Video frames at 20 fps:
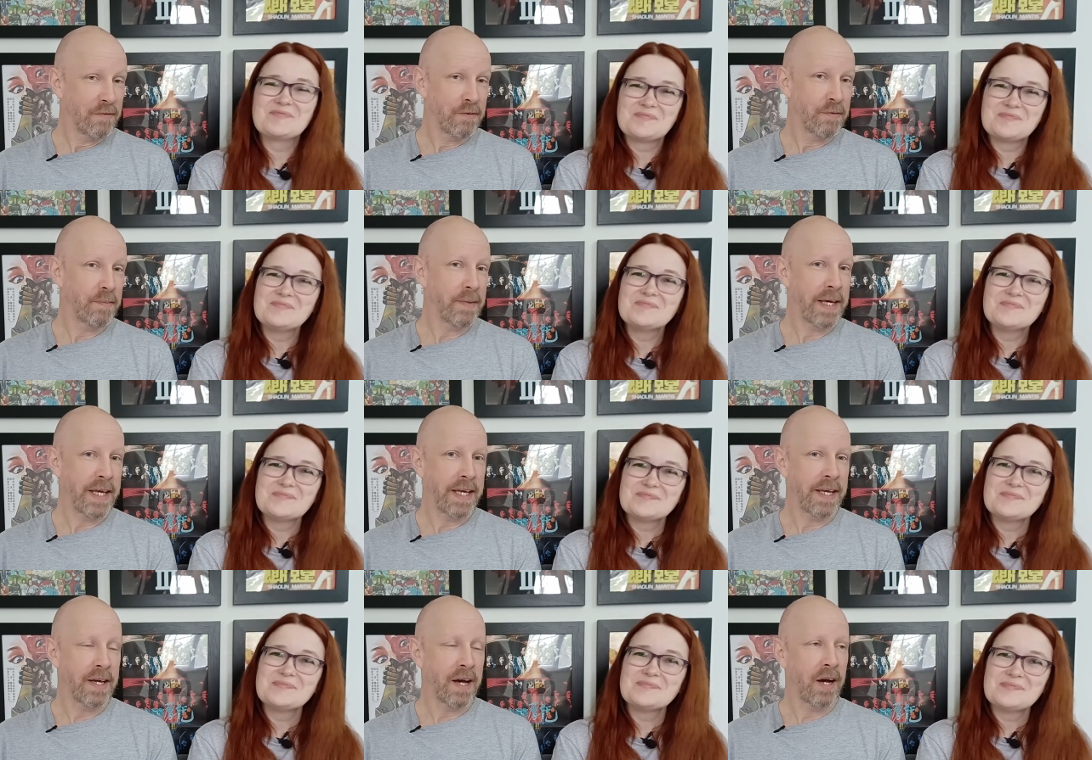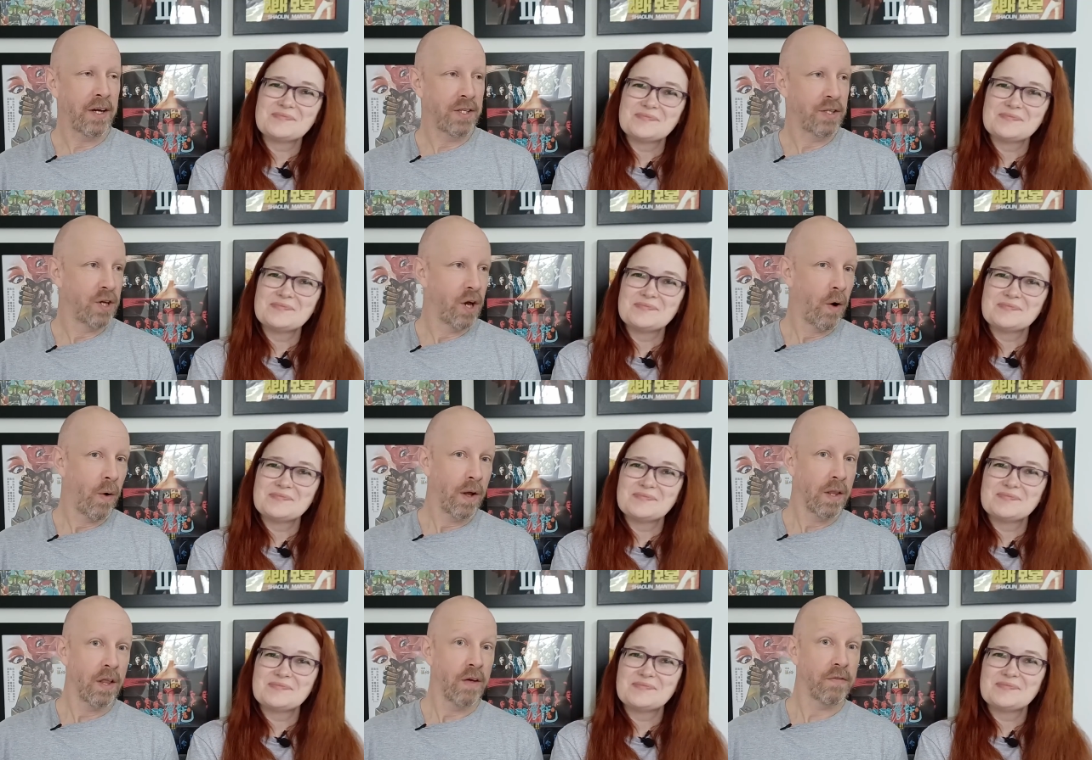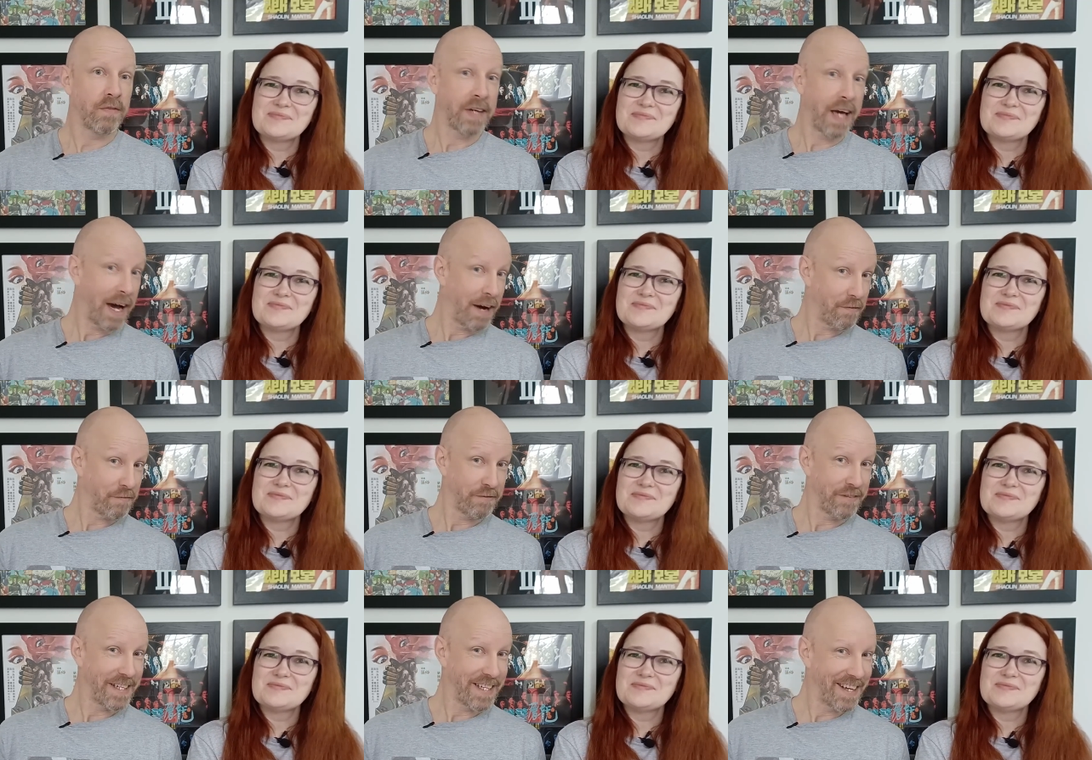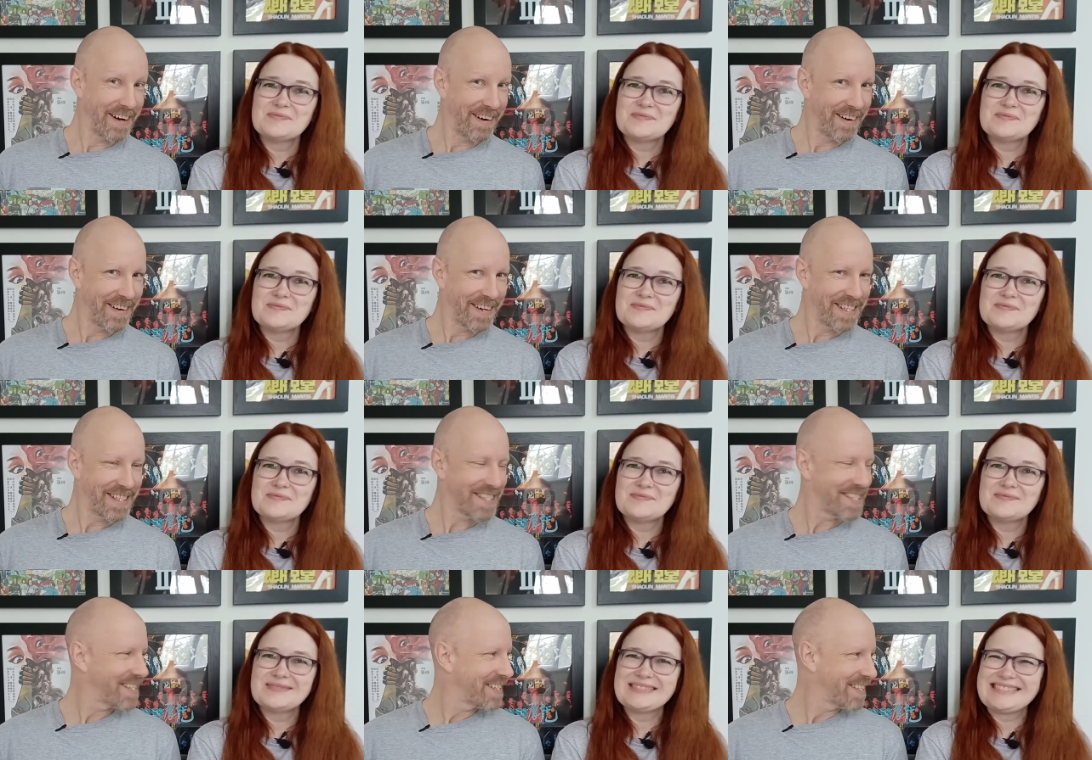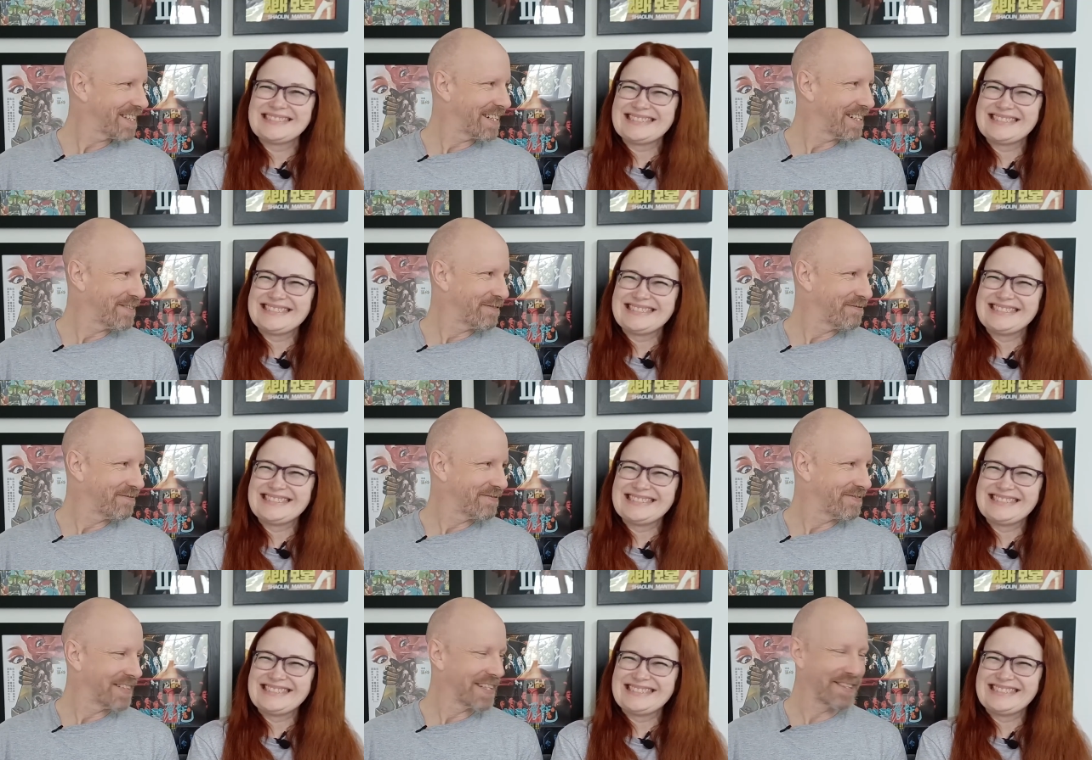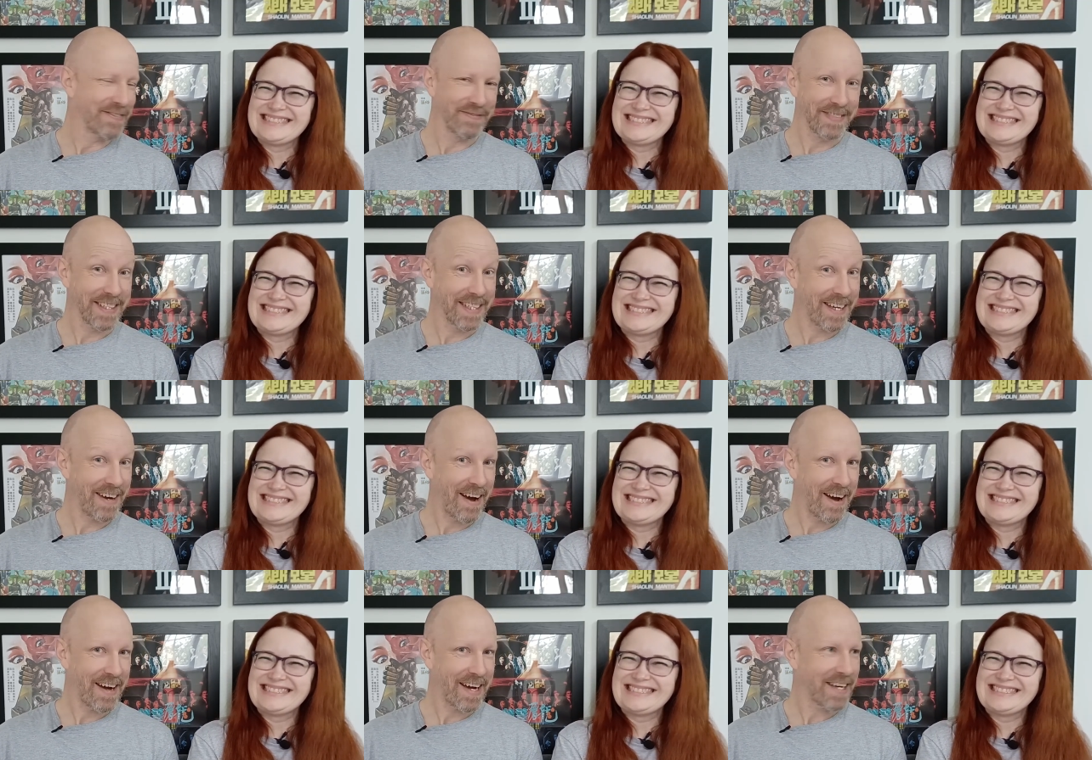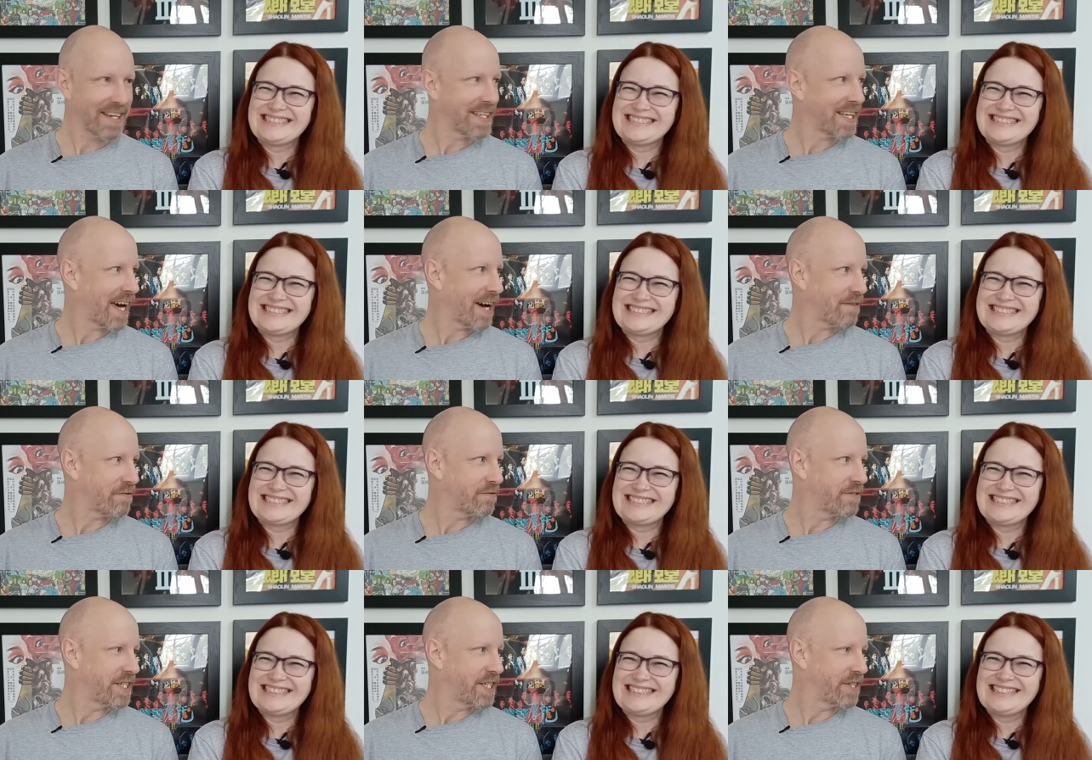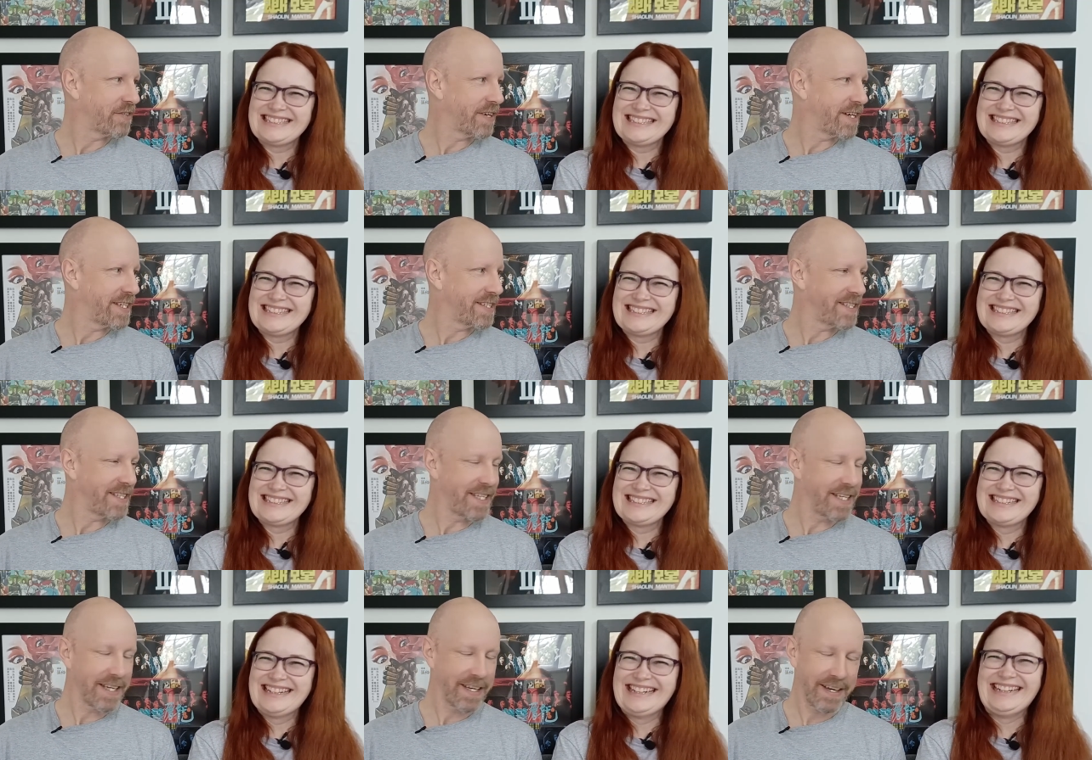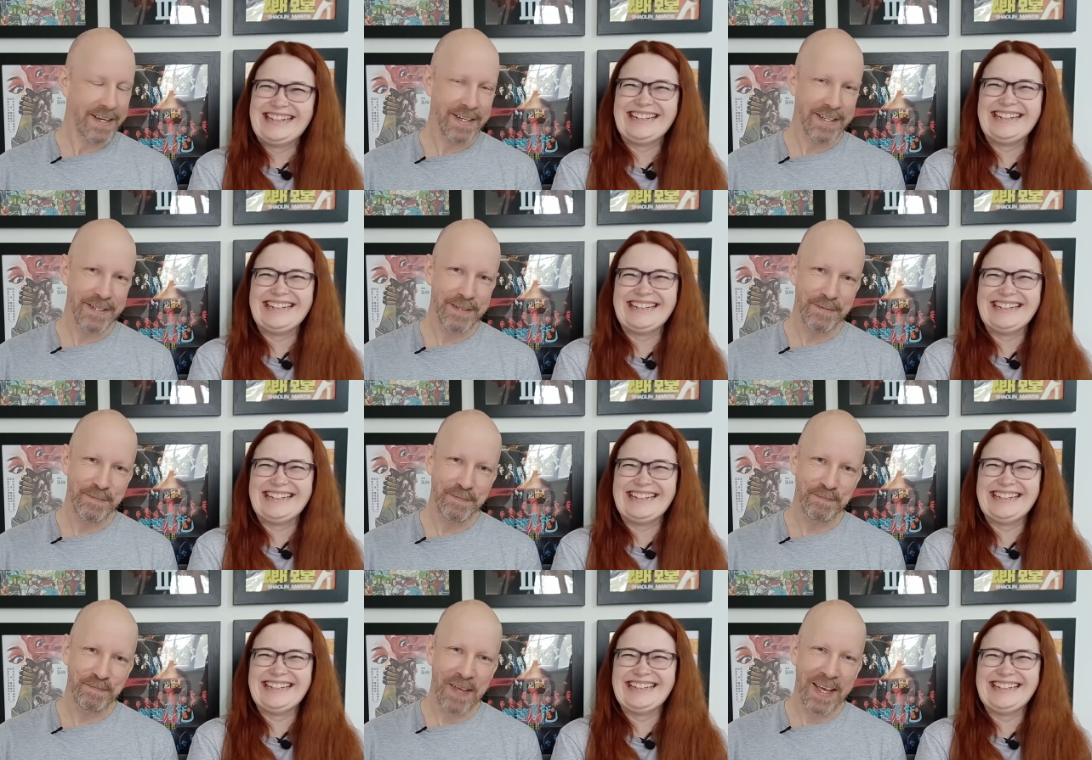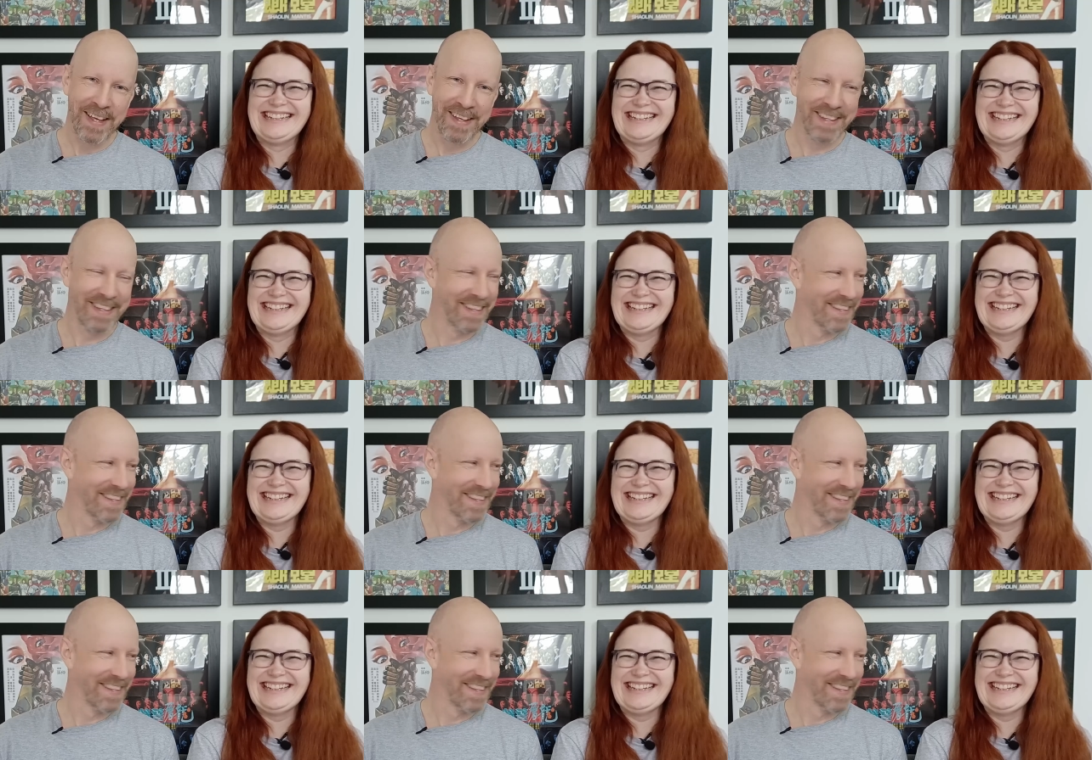Speaker 1: and for me, you know, I love cat free guys. Um, I'm the cat cat free crazy. Um,